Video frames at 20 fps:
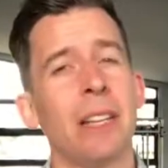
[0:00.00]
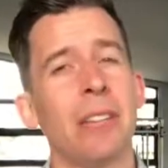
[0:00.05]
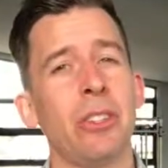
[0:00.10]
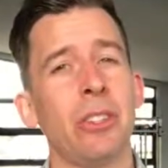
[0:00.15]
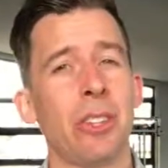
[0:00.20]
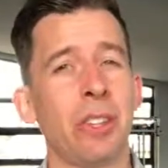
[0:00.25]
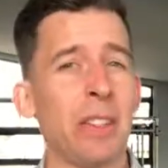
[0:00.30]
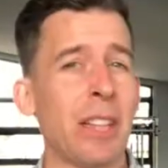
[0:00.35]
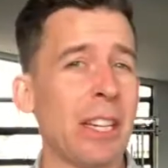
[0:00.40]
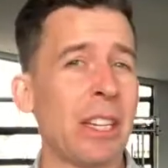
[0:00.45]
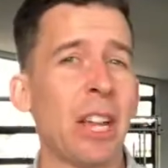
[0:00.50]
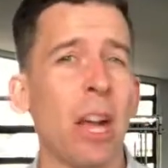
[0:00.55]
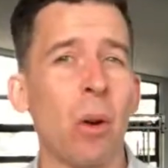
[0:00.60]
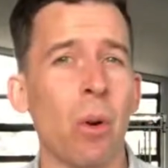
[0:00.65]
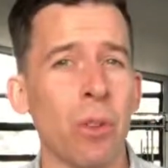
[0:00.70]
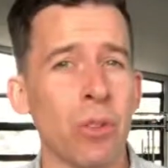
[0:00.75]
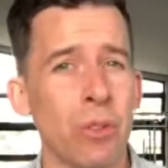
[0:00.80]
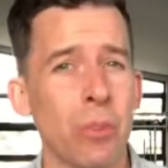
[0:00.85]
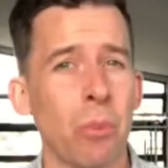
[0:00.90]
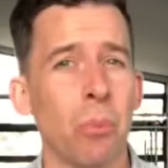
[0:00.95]
You can then go
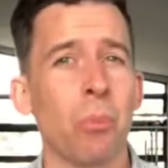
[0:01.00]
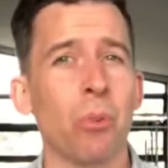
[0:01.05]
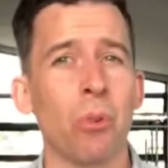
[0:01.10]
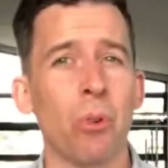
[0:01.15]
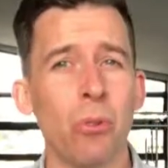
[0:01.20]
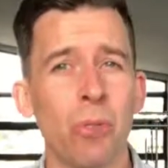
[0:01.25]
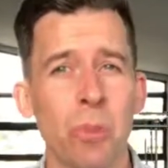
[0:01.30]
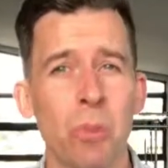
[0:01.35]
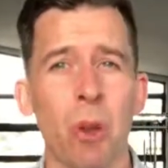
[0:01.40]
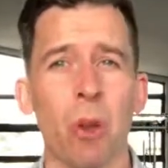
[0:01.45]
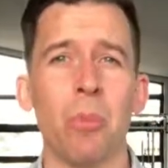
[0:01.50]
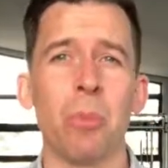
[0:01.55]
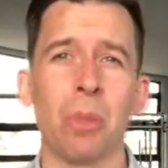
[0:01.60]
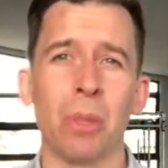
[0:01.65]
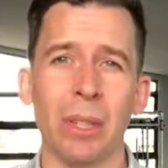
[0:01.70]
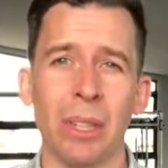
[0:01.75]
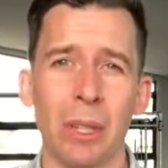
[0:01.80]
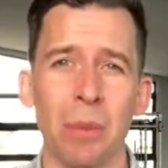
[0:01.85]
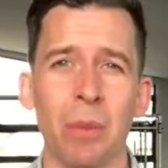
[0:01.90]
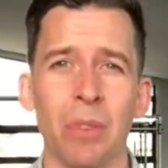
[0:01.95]
on to improving
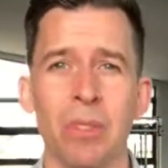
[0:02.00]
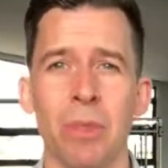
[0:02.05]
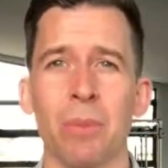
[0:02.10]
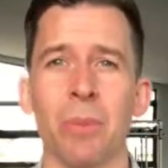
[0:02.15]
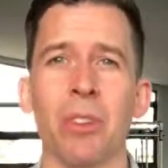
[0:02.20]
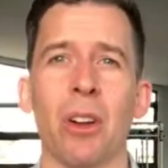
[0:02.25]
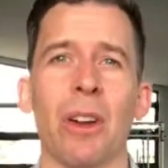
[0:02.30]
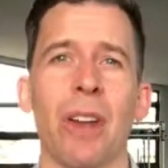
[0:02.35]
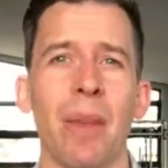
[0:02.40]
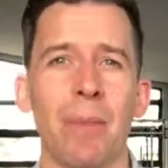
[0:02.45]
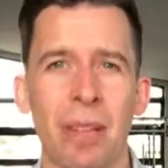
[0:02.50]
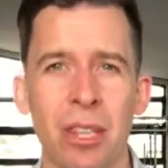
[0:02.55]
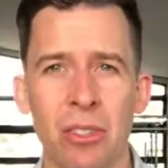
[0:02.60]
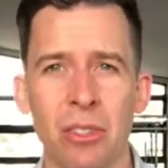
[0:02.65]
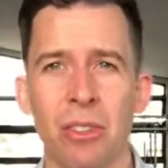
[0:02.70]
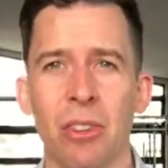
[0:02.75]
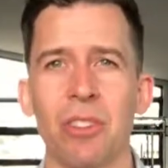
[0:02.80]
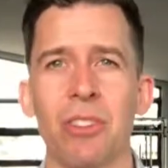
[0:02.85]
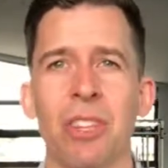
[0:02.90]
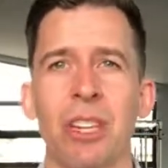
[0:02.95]
mobility with some dynamic
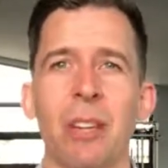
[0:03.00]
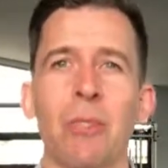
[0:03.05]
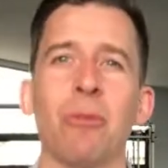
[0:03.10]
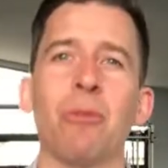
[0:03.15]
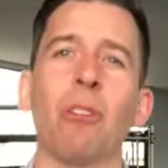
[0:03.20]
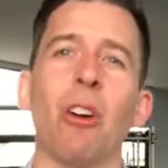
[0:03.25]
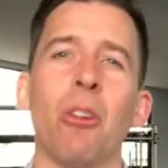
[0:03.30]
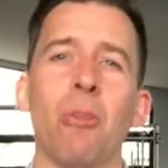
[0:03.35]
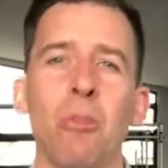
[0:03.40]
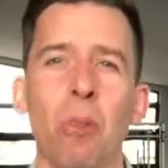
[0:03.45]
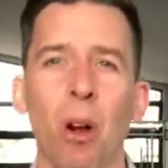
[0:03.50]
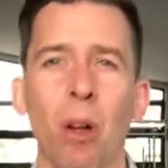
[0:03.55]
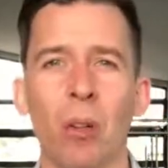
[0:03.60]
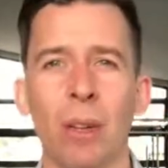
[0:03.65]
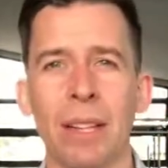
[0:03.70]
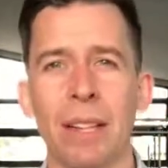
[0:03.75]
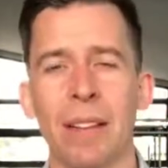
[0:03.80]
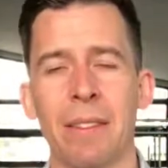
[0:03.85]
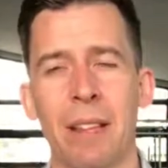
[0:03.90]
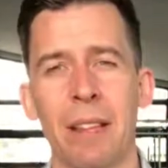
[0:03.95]
stretching, foam
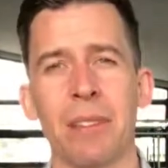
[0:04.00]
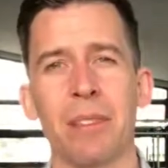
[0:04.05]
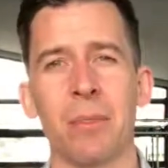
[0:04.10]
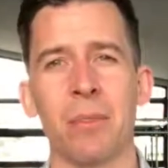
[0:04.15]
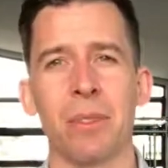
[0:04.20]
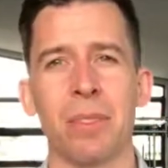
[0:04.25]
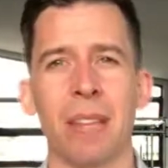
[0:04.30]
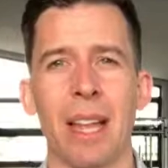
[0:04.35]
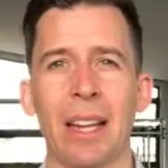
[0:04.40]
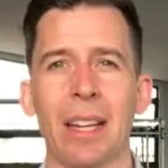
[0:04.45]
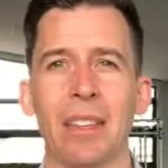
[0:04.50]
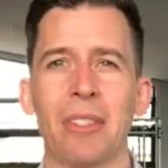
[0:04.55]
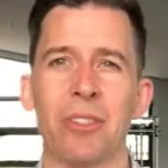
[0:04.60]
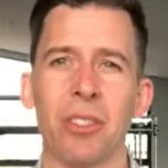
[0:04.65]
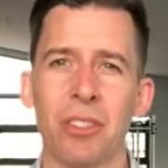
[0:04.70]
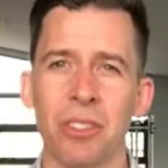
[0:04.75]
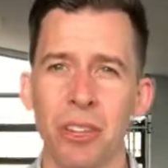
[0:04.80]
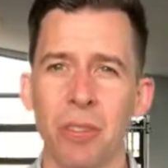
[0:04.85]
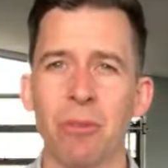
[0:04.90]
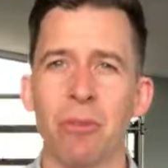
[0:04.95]
rolling, and then some static
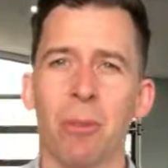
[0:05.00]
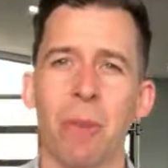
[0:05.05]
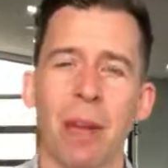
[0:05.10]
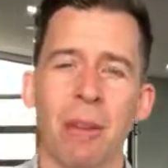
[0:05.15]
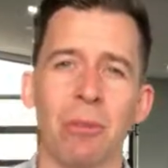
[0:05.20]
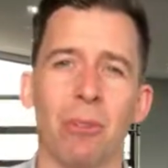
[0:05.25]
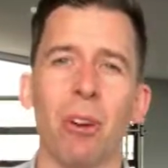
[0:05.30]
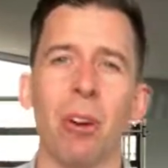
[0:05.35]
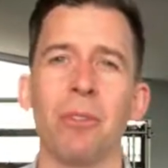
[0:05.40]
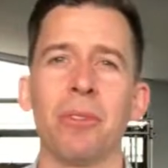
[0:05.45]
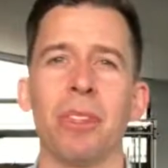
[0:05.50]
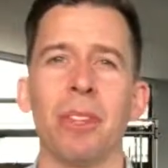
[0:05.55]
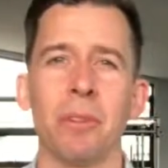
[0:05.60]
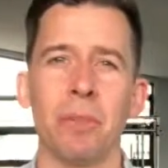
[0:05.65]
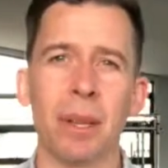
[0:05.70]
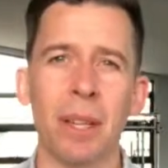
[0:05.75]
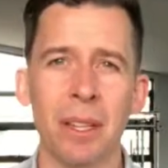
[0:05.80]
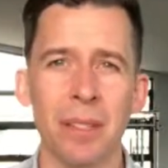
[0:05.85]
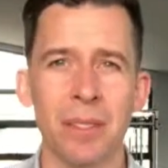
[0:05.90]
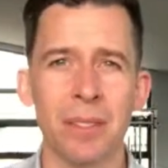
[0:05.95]
stretching for about 5-10
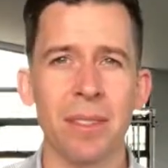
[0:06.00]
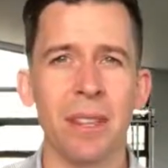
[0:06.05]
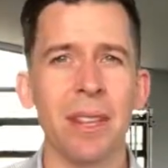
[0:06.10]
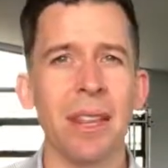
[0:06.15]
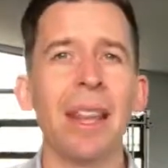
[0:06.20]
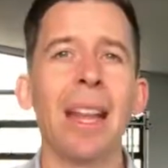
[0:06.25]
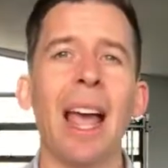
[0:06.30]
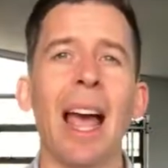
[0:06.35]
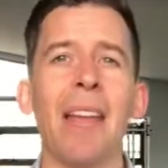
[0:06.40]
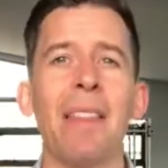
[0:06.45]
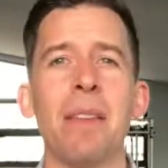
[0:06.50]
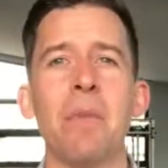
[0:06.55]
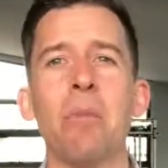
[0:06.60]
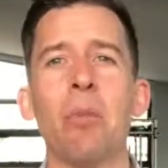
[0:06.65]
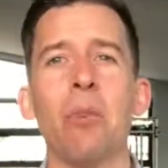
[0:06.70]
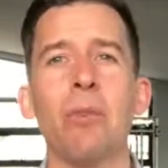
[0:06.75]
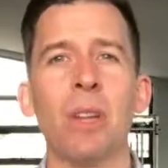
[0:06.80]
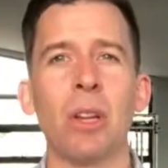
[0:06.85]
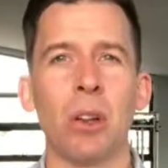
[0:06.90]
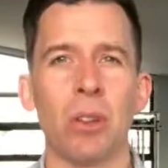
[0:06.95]
minutes, and then
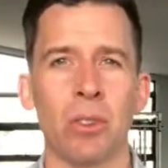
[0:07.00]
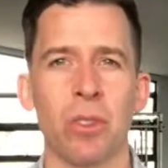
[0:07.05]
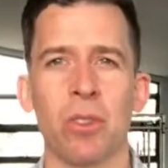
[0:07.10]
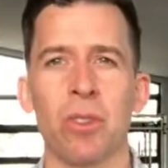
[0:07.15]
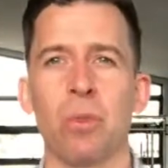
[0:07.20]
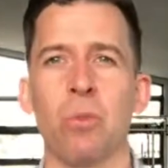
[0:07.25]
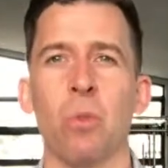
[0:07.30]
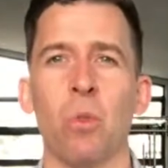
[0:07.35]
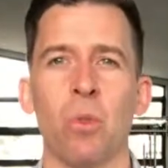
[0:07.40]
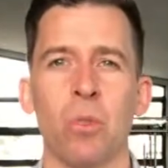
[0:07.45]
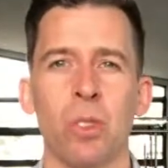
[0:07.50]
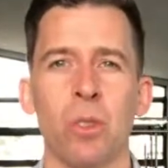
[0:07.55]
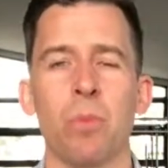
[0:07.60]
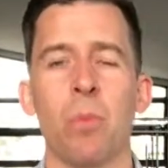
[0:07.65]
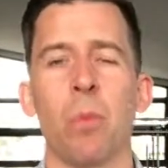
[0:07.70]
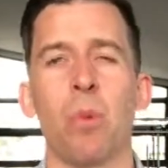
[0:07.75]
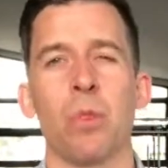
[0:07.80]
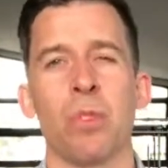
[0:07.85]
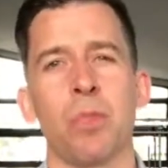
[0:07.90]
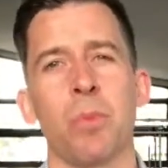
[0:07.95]
moving on to some more
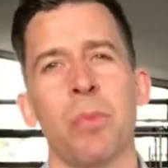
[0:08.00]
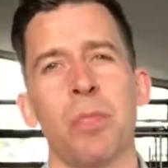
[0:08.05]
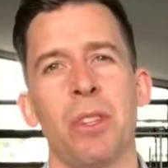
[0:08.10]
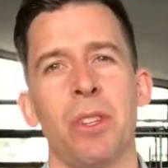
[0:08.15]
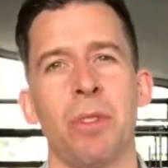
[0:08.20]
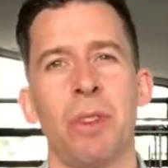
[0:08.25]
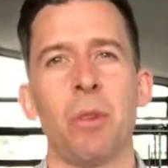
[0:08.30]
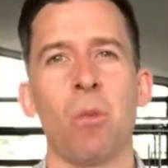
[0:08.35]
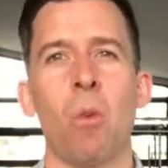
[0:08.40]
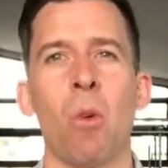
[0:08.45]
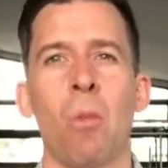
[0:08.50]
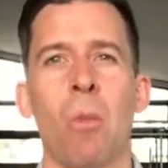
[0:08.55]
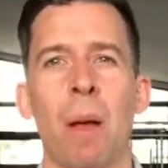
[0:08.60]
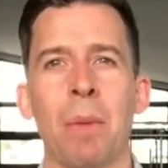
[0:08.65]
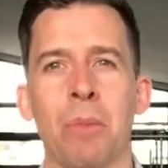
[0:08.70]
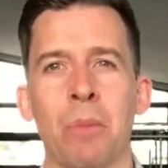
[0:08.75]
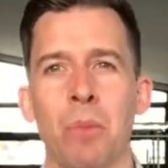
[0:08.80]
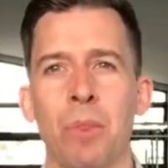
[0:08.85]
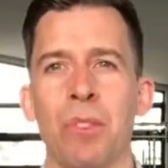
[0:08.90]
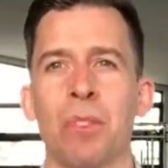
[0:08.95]
sport-specific
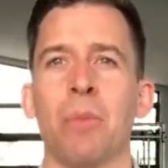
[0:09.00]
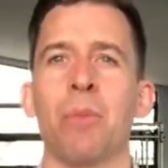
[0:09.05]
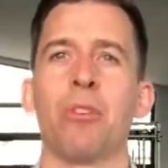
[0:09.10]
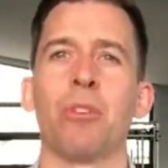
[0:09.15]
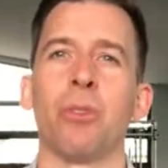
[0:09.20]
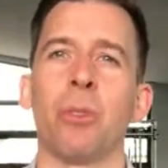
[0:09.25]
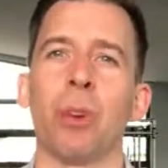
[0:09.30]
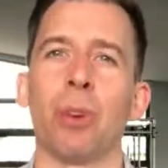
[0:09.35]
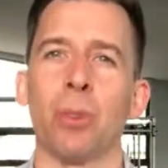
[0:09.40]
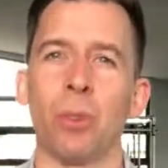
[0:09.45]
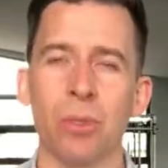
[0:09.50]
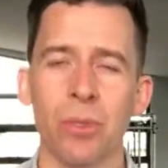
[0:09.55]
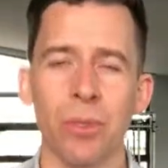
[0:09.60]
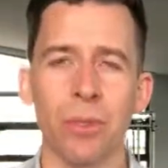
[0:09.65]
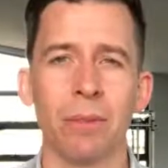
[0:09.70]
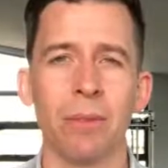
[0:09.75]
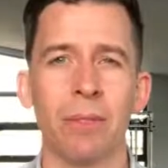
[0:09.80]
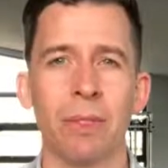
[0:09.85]
warm-ups with some drills.